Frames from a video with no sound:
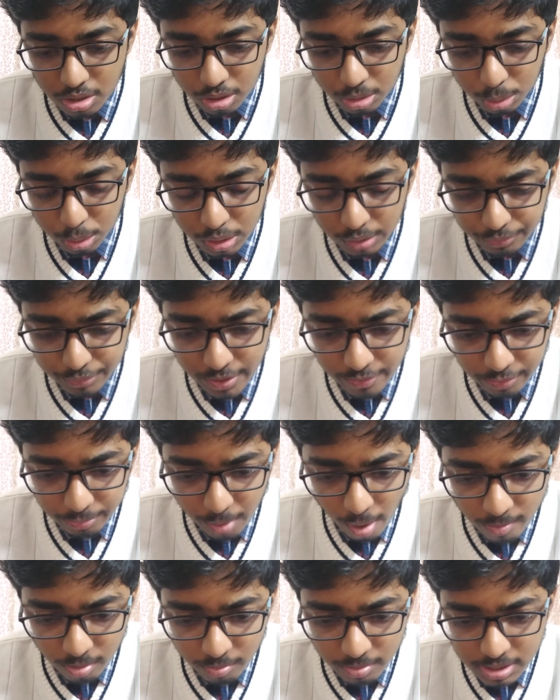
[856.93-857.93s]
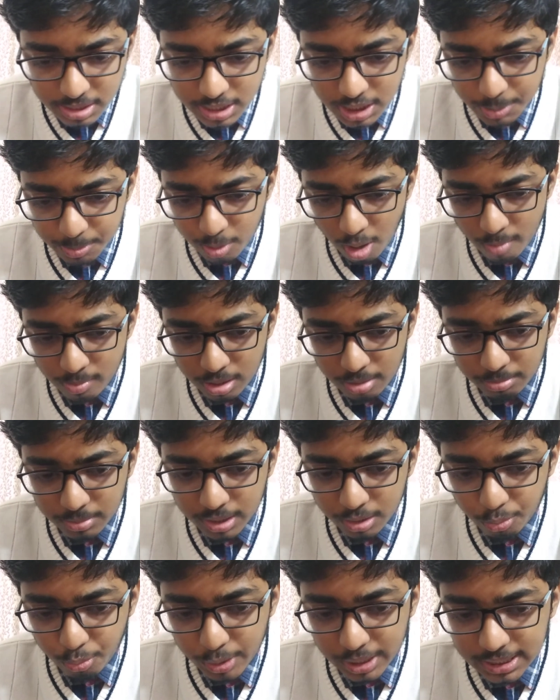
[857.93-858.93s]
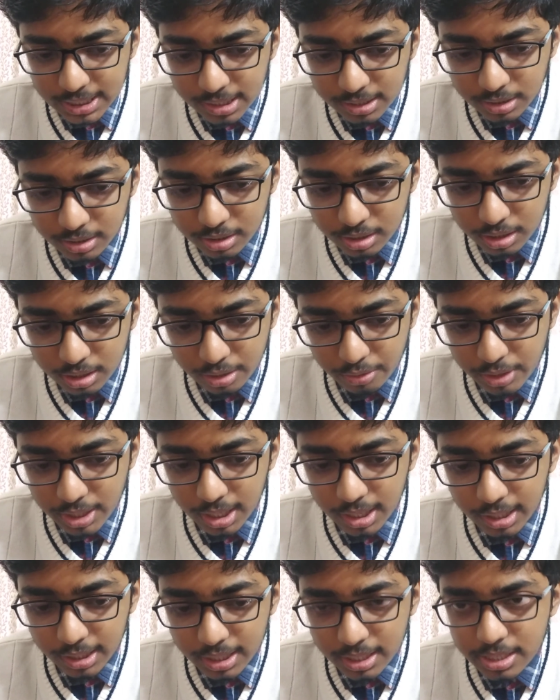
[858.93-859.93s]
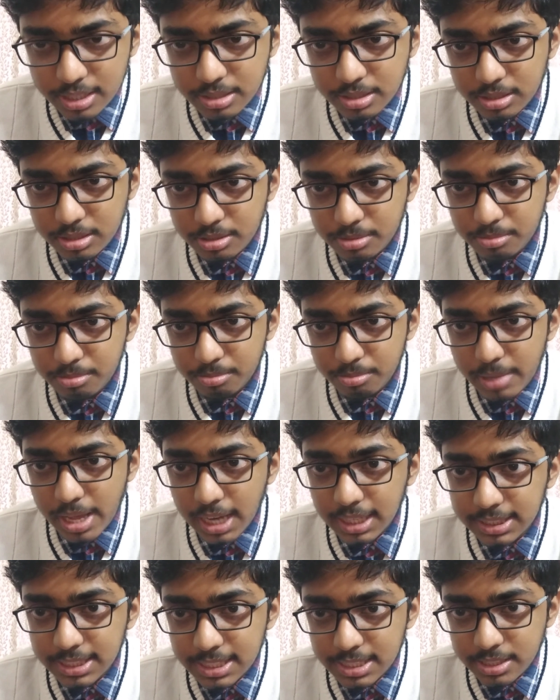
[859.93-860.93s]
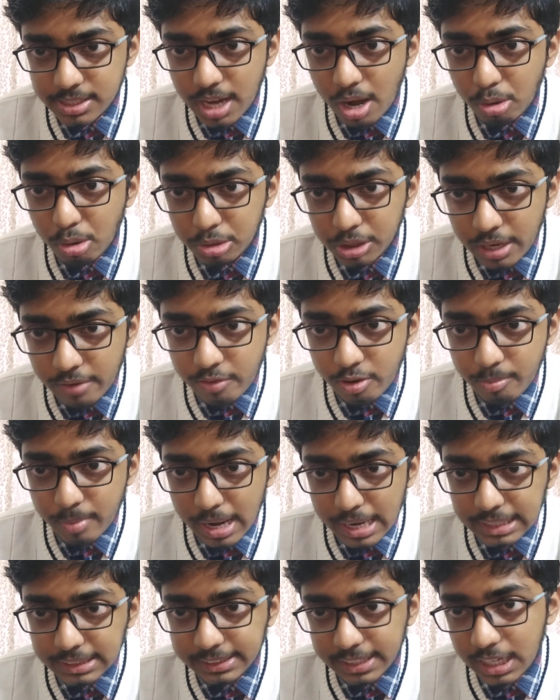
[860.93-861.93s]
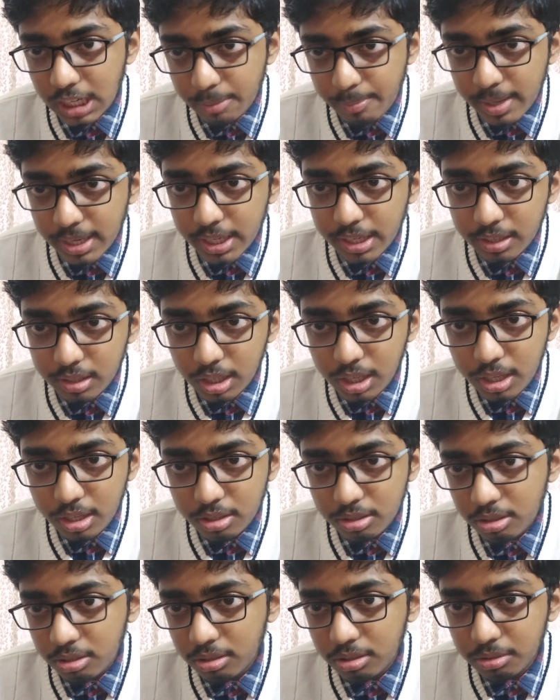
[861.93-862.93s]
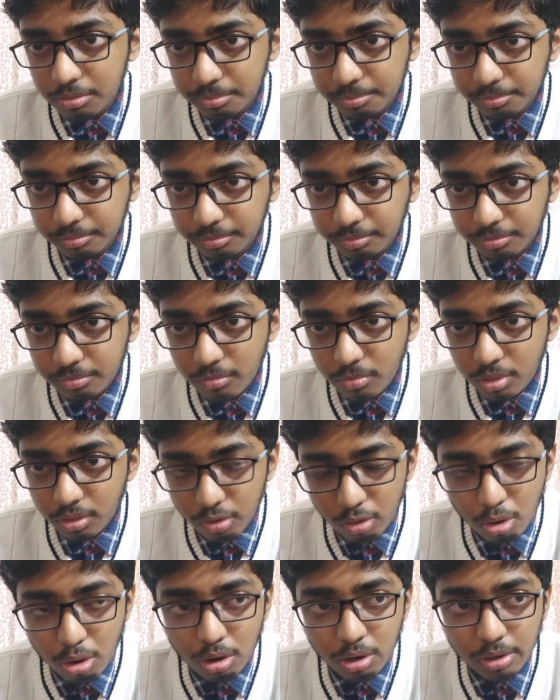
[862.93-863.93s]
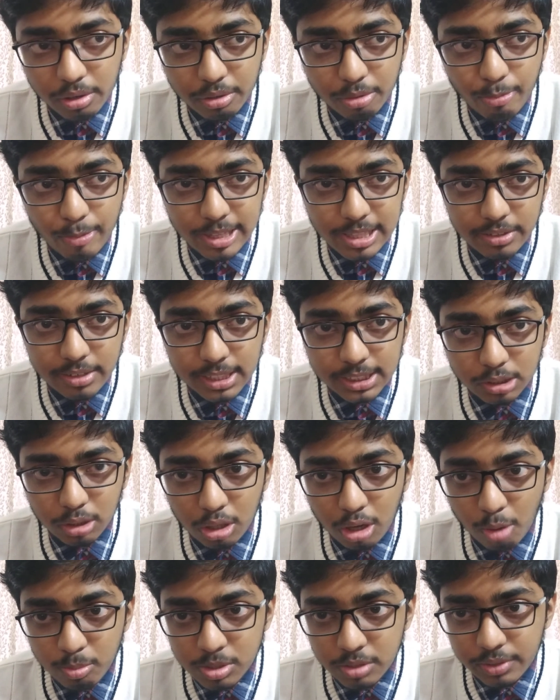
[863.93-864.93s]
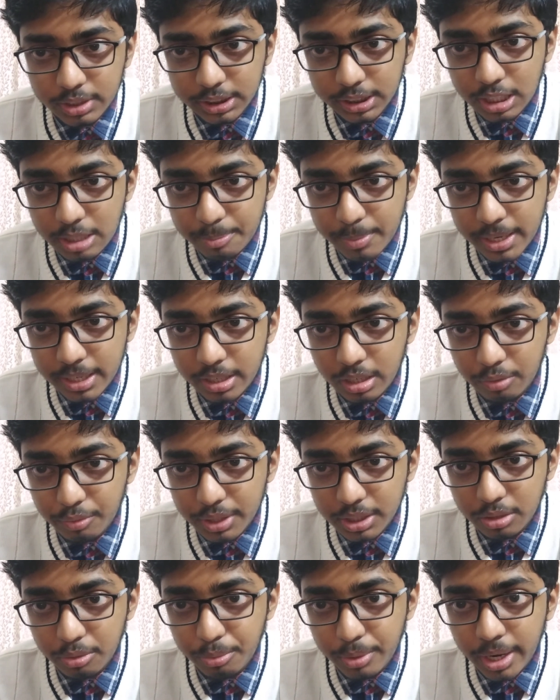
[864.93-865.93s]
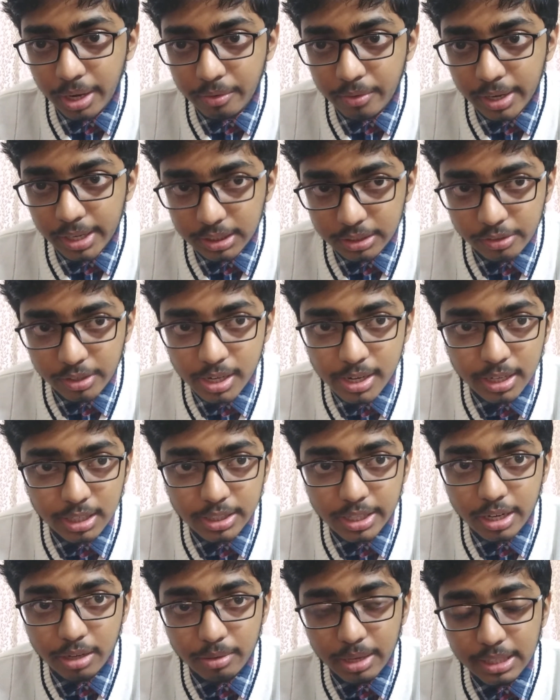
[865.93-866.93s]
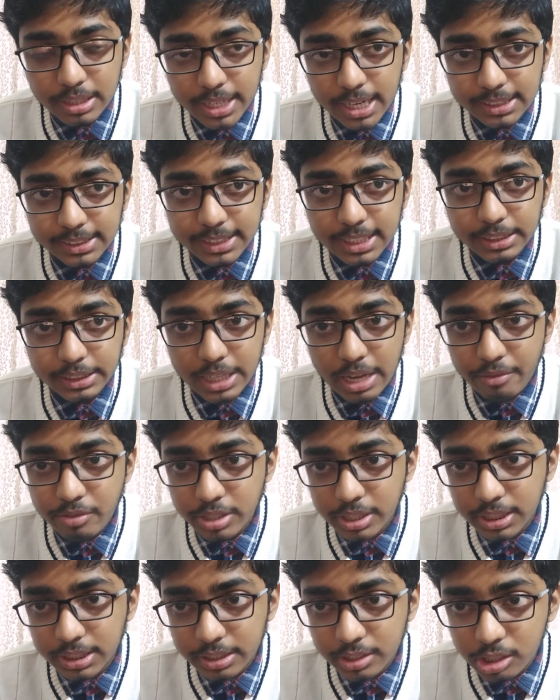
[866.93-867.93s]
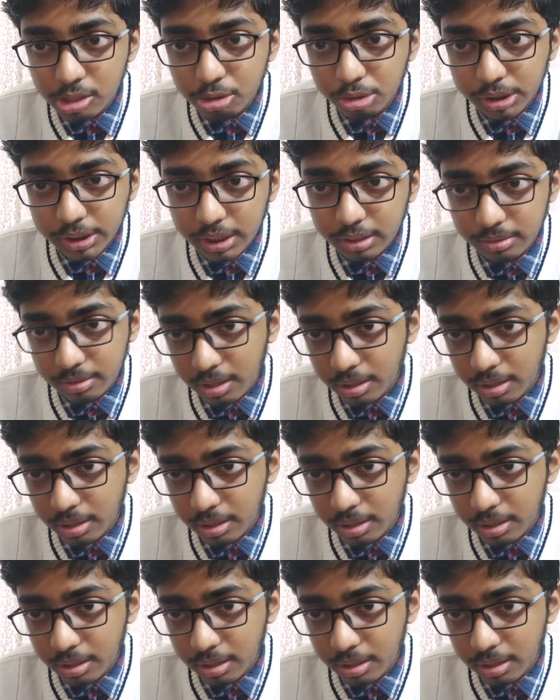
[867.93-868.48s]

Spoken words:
So the 5th problem is this problem, that whether the reality exists outside of our minds independently, or whether it's all observation dependent, whether we are creating the reality. Then in that sense, everything is an illusion.